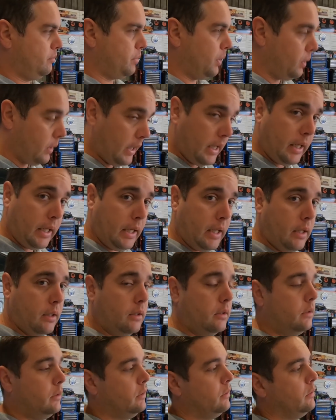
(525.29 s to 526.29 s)
pull that out,
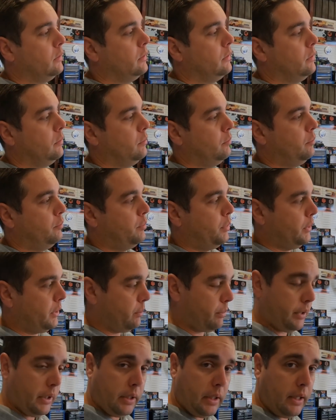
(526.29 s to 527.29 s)
put
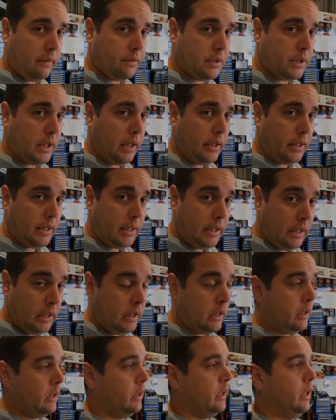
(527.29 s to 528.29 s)
the Brown Davis tank
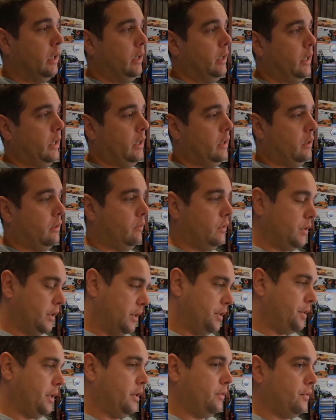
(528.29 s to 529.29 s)
in, and then
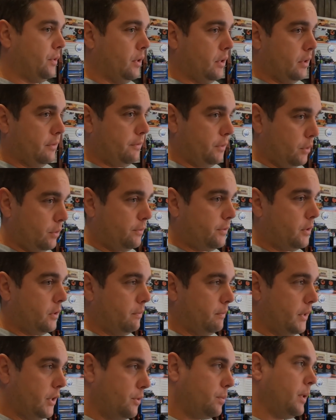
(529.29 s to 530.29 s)
obviously transfer the fuel
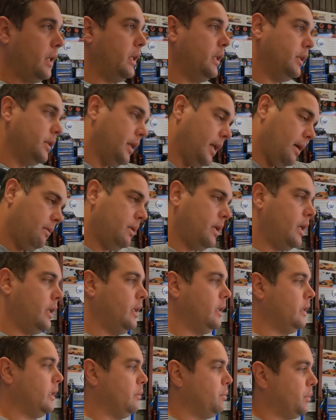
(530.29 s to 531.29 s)
from this one into that one,
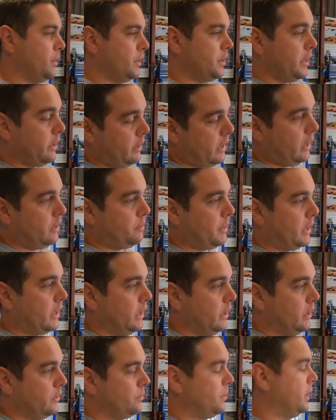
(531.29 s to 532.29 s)
and then put the jerry cans back in this